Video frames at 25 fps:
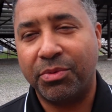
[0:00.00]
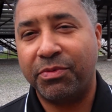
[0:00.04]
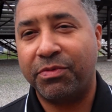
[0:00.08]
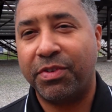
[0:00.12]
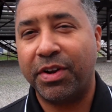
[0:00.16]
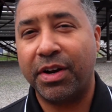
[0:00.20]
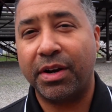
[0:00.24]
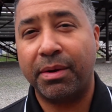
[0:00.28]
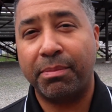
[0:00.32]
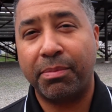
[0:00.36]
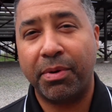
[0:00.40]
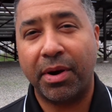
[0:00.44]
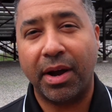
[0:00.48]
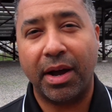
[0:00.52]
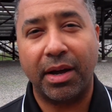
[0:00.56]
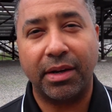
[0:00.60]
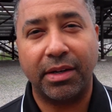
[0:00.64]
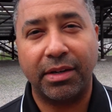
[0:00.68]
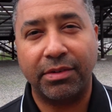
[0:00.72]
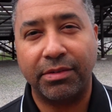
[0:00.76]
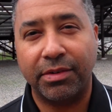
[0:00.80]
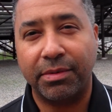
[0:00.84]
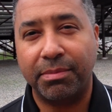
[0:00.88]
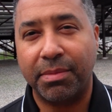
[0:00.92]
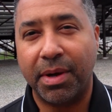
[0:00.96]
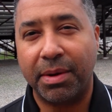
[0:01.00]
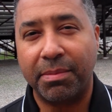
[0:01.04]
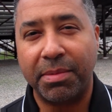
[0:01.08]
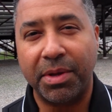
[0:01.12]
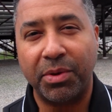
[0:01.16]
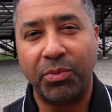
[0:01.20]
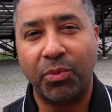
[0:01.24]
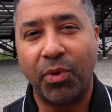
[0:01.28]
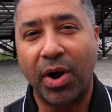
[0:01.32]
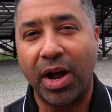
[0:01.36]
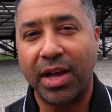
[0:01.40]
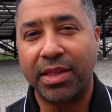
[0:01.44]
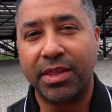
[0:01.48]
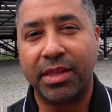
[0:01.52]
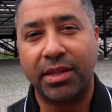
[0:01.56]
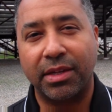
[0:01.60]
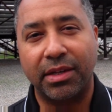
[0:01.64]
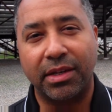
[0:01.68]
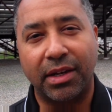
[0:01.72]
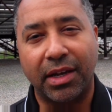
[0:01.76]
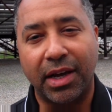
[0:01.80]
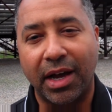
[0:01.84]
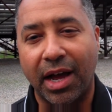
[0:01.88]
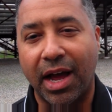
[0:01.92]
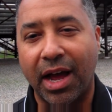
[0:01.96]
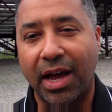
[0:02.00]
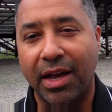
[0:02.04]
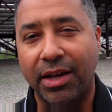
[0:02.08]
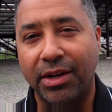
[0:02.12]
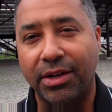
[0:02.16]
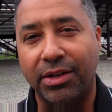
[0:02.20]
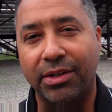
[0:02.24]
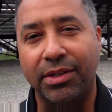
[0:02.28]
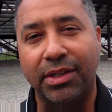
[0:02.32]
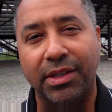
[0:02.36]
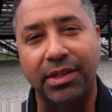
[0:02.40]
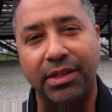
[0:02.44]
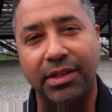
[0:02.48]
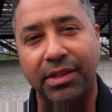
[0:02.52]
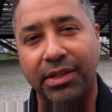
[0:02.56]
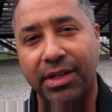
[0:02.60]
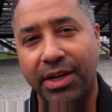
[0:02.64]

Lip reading: Very proud of them. I mean, watching Kyle and